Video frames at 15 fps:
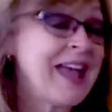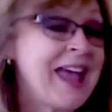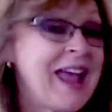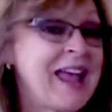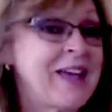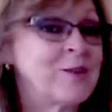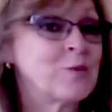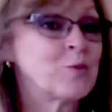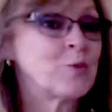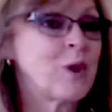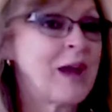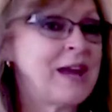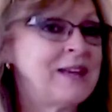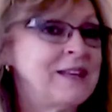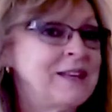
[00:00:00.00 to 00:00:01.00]
and
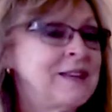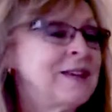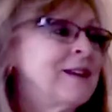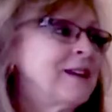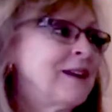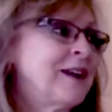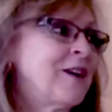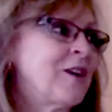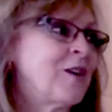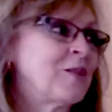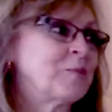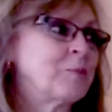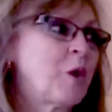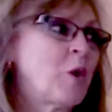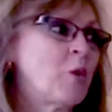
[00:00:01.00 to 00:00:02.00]
riding our
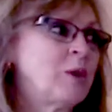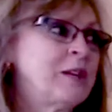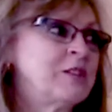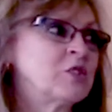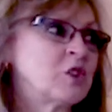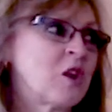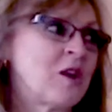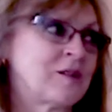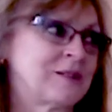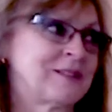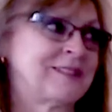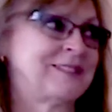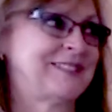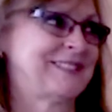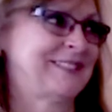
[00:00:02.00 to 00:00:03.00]
pony,
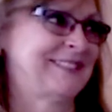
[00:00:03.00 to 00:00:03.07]
Chocolate.